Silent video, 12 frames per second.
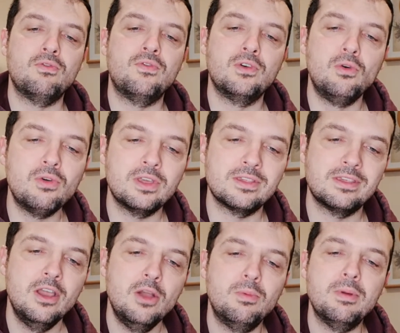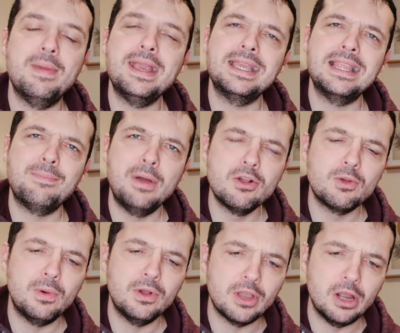or Florgas will making their
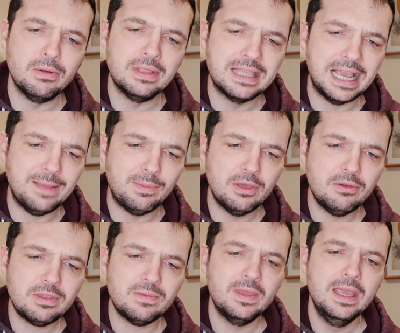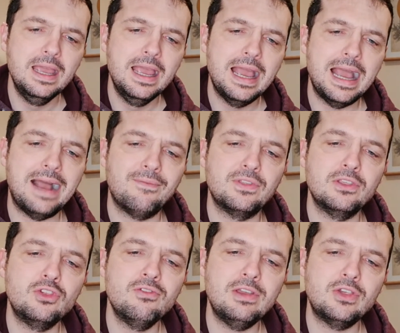Pokemon Go debuts and for the
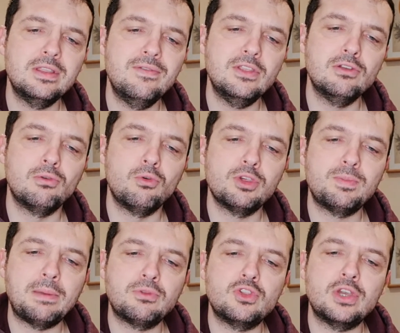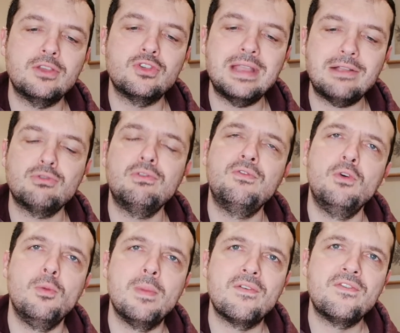duration of the event you'll also be able to change natural
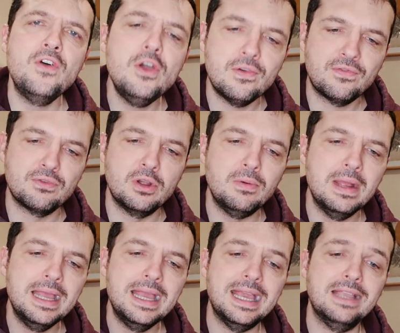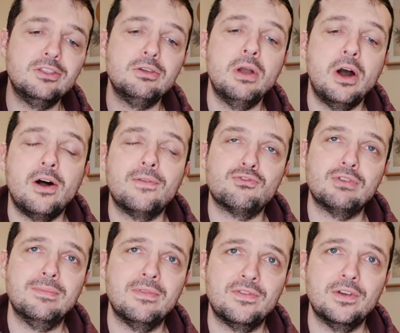form Furfrou into heart
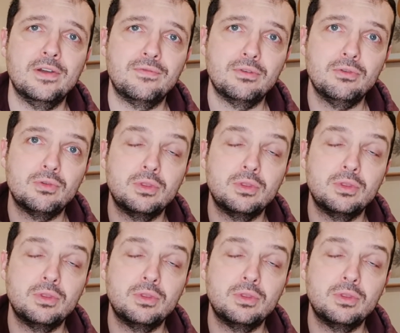trim Furfrou.